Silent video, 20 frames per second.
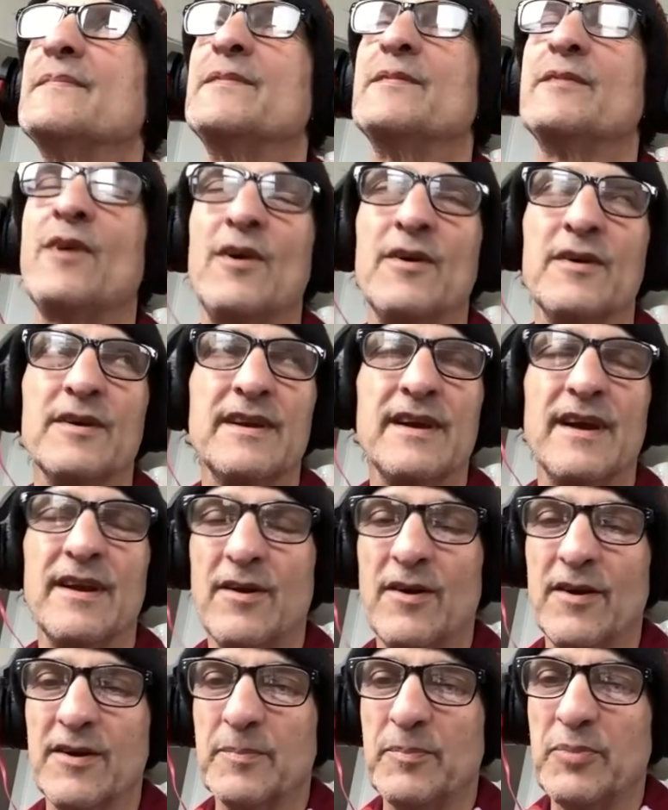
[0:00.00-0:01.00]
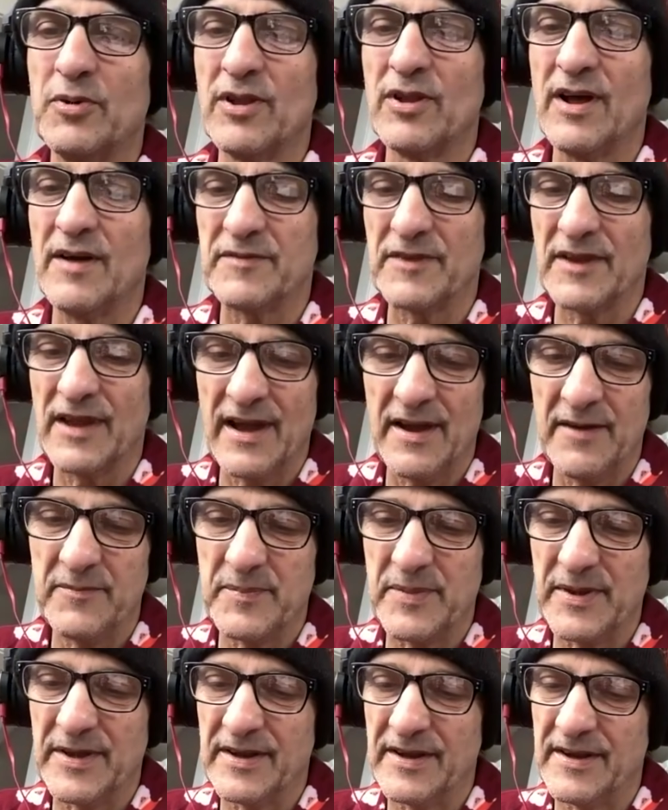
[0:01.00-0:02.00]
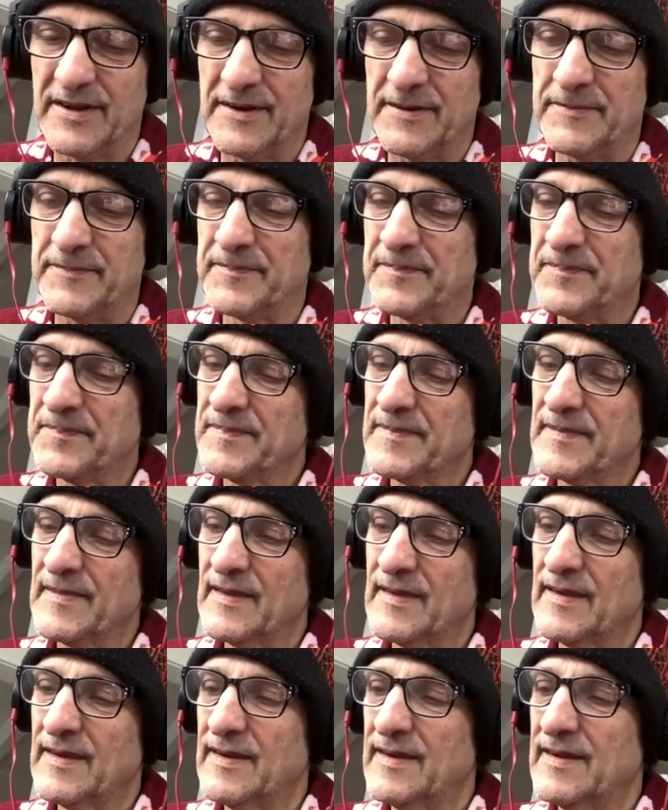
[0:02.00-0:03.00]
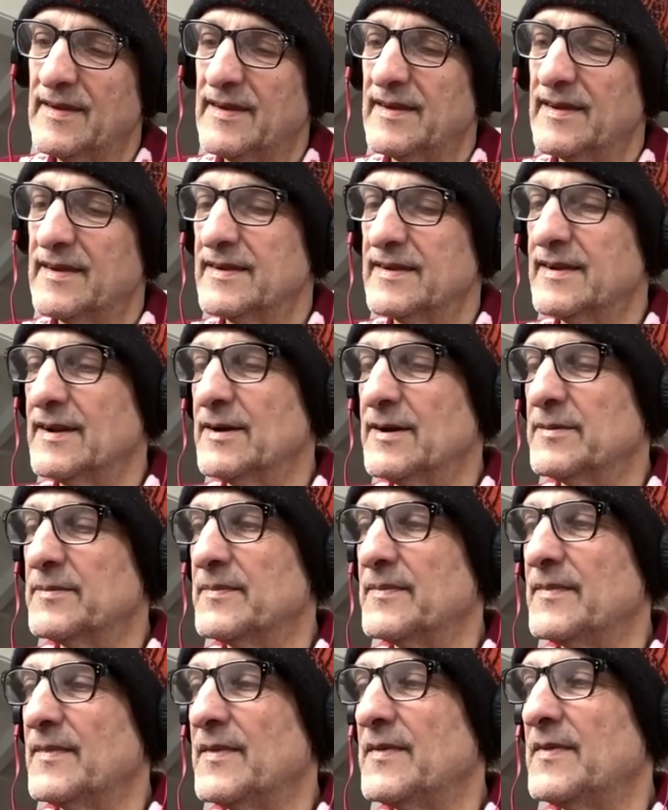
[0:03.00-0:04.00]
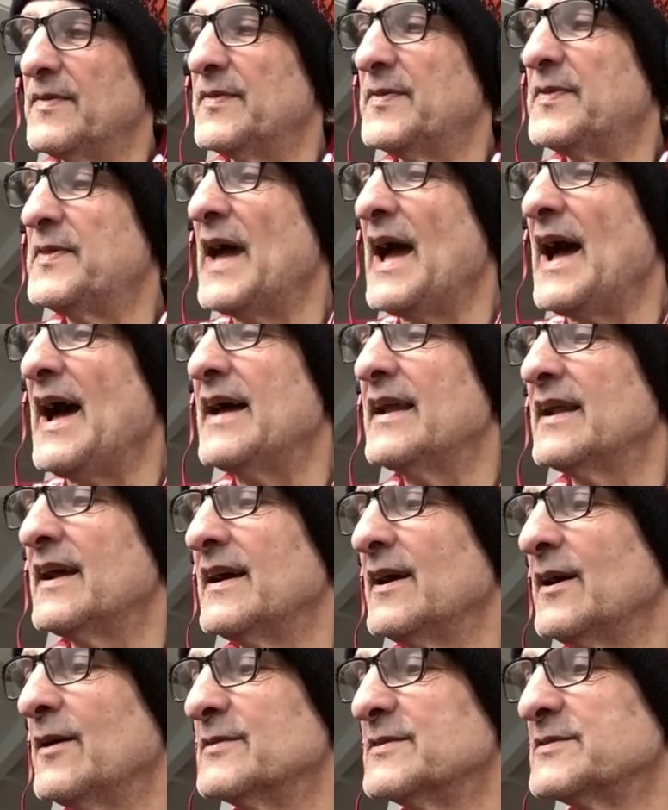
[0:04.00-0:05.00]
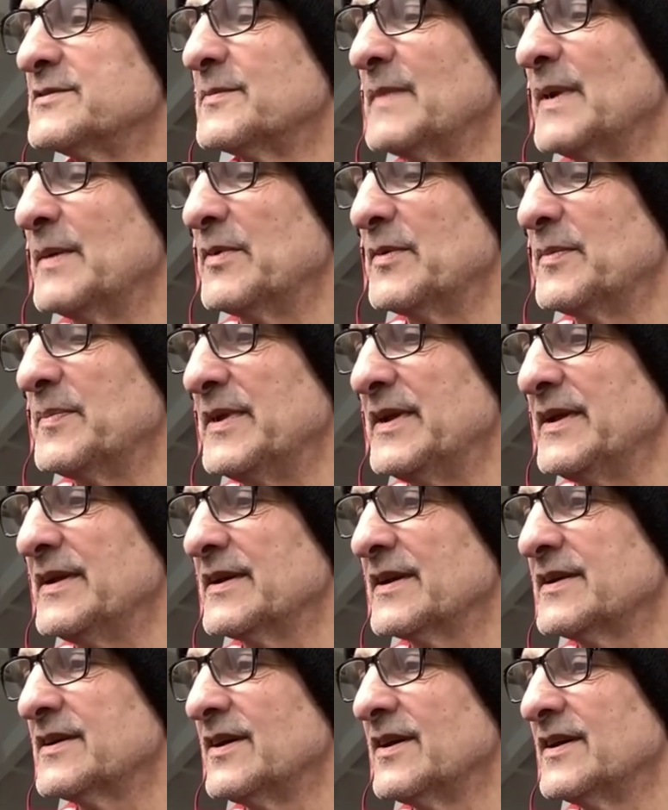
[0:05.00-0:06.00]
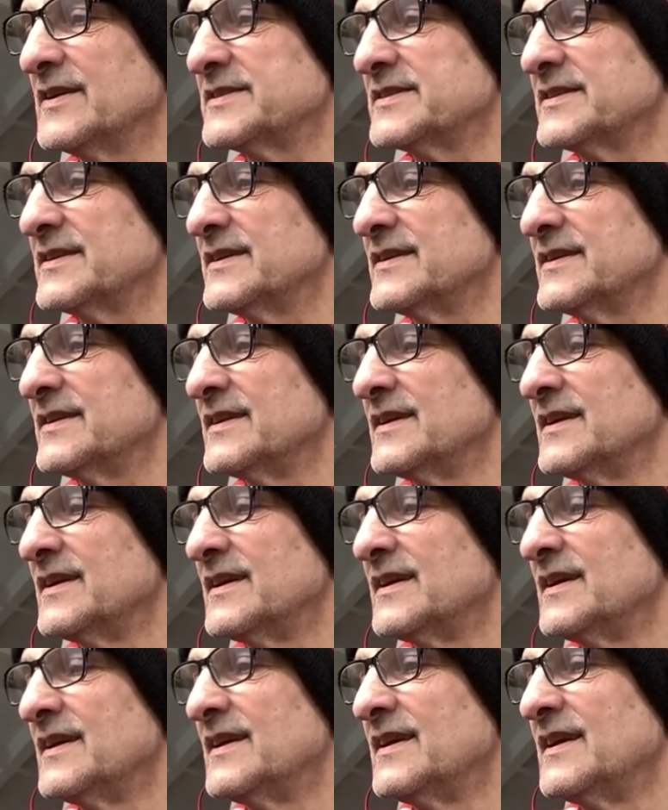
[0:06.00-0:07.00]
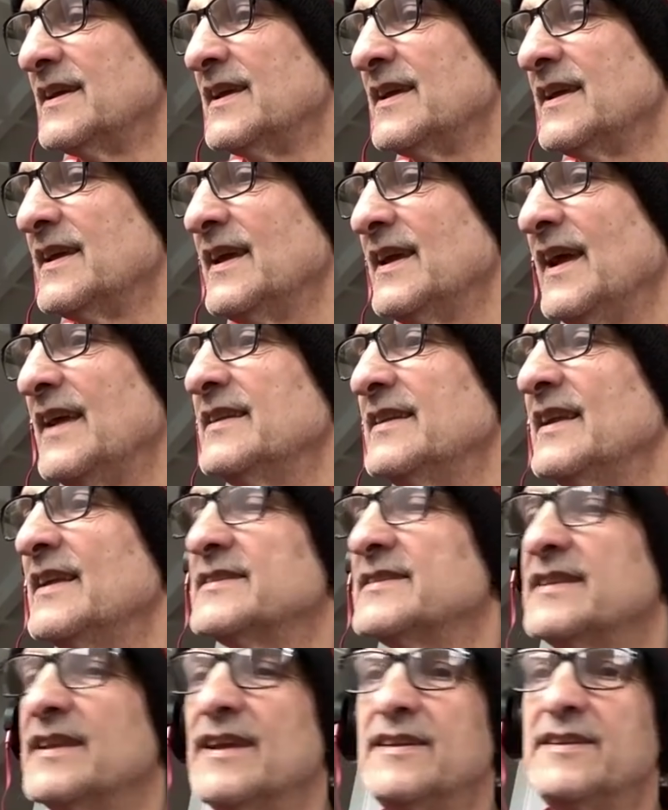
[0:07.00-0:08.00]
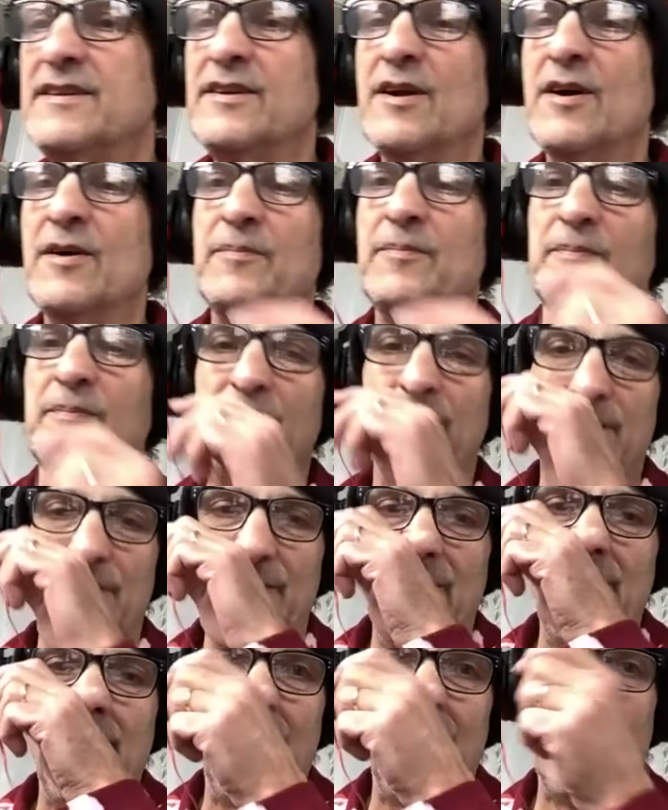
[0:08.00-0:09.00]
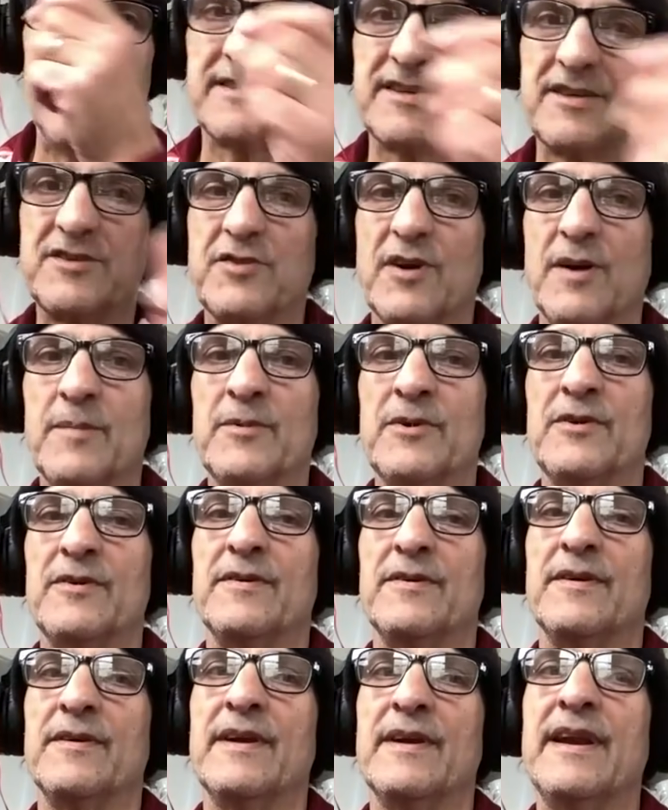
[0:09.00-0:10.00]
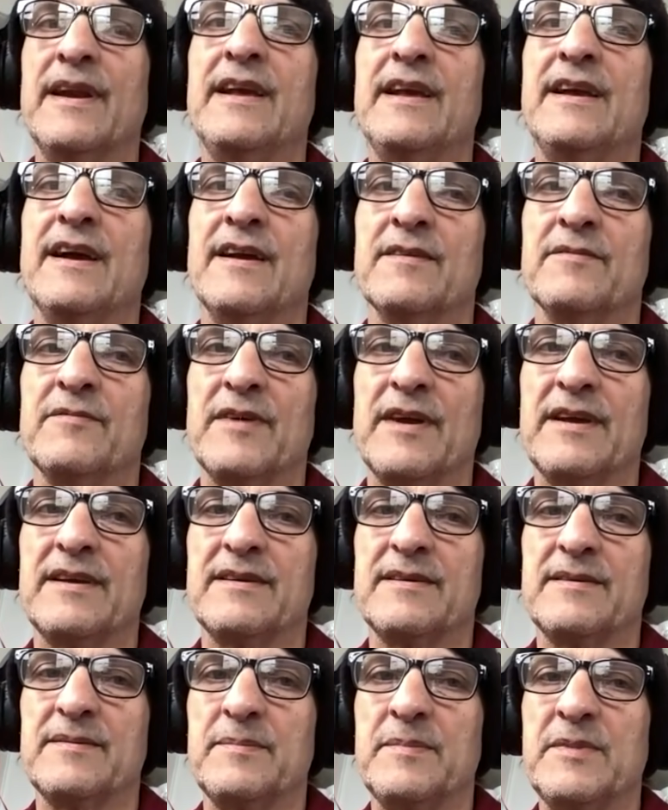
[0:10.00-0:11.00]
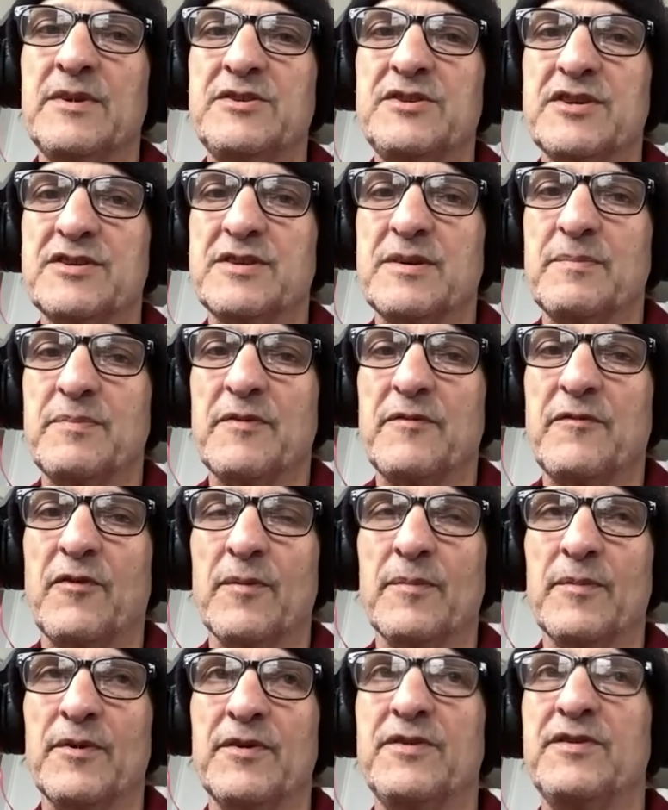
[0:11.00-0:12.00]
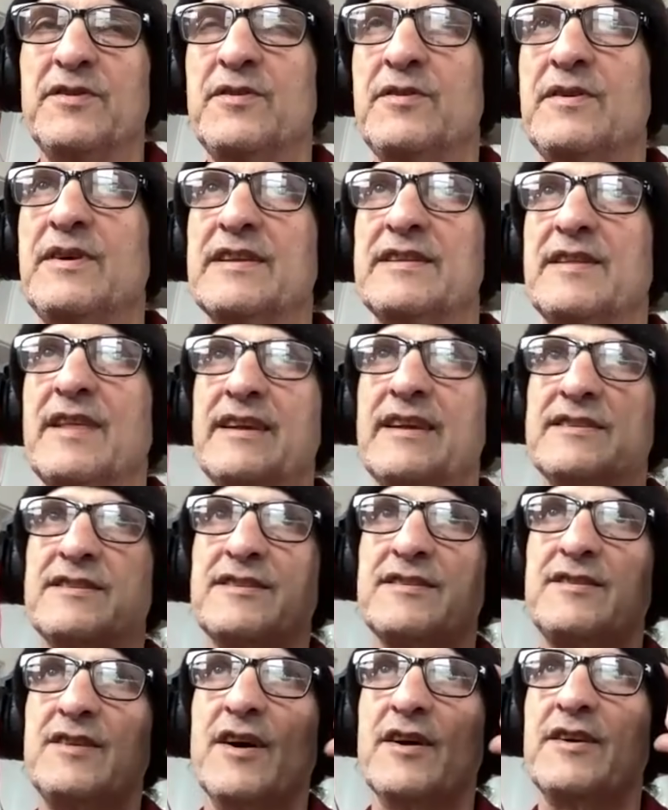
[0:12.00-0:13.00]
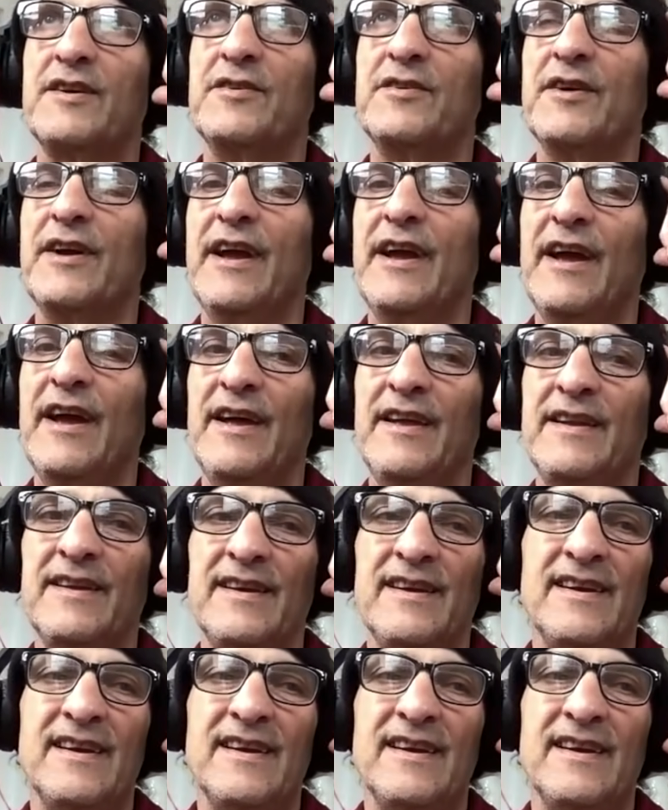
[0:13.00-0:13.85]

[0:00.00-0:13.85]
kind of hard to pull off live, but you know, that I always remember being a constant. And you know, as a drummer or any kind of like musician performer, you get things stuck in your head.